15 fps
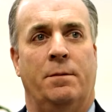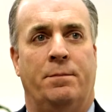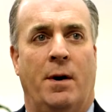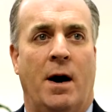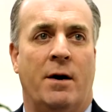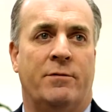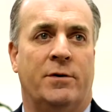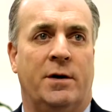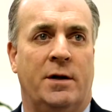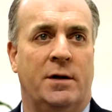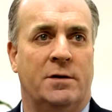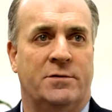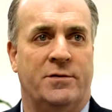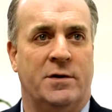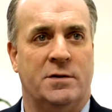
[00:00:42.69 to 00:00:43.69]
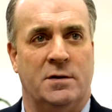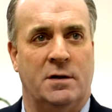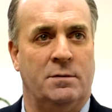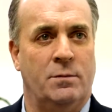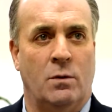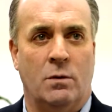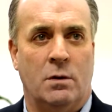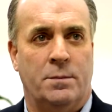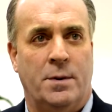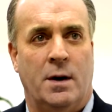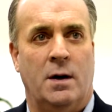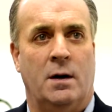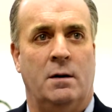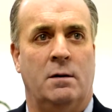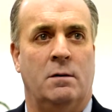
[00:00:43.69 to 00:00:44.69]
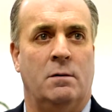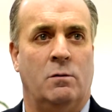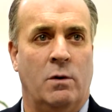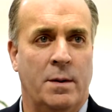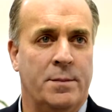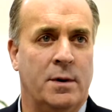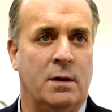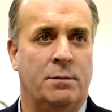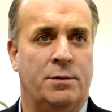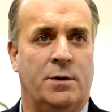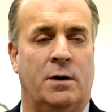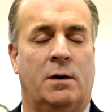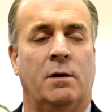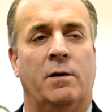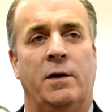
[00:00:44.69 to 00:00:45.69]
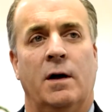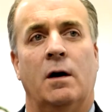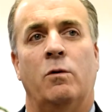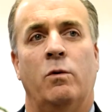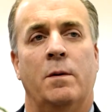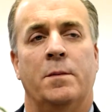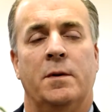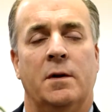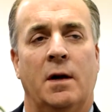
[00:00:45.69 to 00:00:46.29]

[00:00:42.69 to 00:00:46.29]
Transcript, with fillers: poverty is visited more upon women, particularly young women,